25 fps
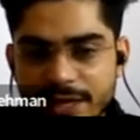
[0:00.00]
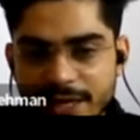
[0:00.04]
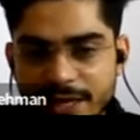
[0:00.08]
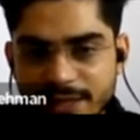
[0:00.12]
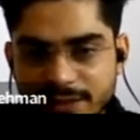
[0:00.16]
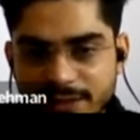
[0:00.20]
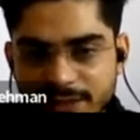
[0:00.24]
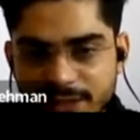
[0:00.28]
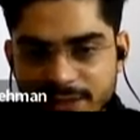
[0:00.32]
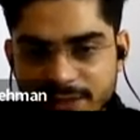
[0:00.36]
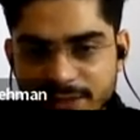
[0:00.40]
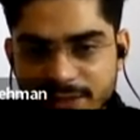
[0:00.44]

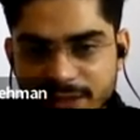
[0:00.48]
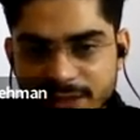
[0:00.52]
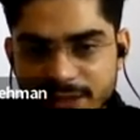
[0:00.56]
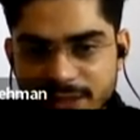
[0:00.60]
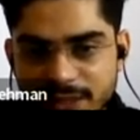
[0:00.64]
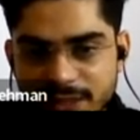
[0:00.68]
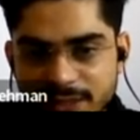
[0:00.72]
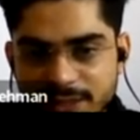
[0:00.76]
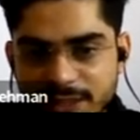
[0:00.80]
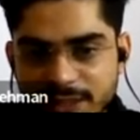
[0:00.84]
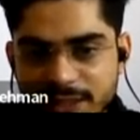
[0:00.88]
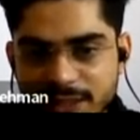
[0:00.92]
and this
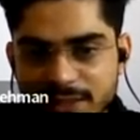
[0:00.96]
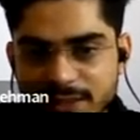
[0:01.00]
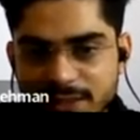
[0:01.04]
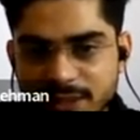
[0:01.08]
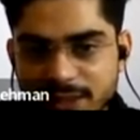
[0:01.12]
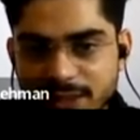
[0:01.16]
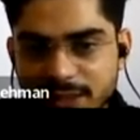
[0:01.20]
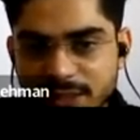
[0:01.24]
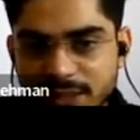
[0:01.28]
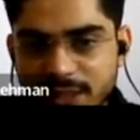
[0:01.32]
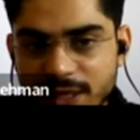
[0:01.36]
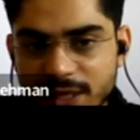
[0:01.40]
resistance
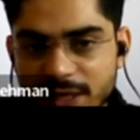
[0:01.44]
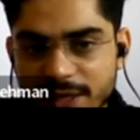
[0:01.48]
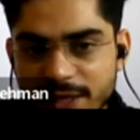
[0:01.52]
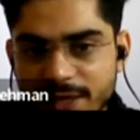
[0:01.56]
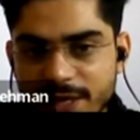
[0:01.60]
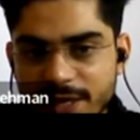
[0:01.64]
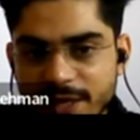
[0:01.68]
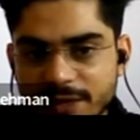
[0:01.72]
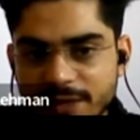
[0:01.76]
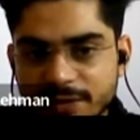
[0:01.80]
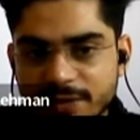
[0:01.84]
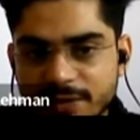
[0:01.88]
is
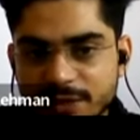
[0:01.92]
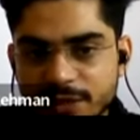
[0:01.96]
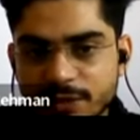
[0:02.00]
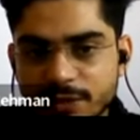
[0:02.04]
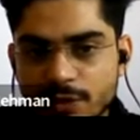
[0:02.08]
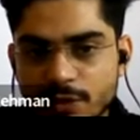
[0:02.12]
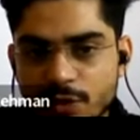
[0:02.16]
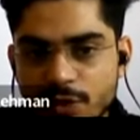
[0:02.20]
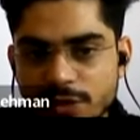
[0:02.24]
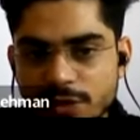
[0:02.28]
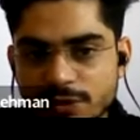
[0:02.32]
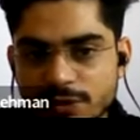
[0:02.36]
connected
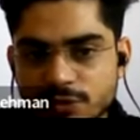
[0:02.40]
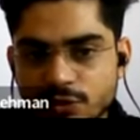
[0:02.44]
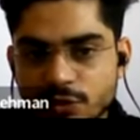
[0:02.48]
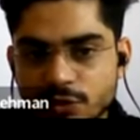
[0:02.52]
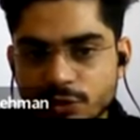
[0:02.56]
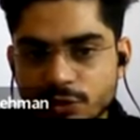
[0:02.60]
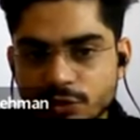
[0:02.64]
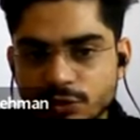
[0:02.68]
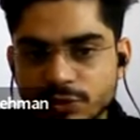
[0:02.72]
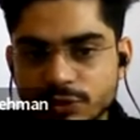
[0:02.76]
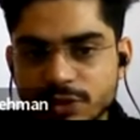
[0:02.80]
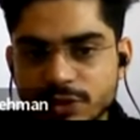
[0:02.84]

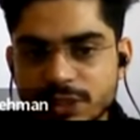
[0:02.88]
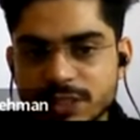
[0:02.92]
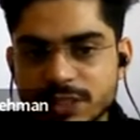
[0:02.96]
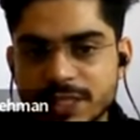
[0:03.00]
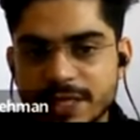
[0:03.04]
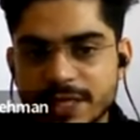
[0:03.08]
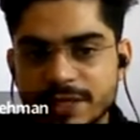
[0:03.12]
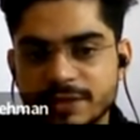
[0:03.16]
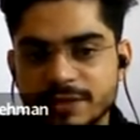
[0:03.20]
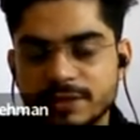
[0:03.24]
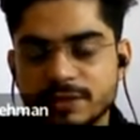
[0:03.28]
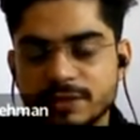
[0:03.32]
also to this
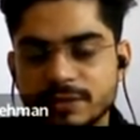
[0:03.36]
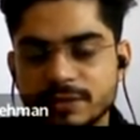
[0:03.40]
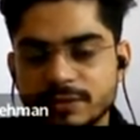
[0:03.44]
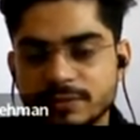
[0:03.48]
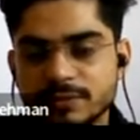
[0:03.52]
end.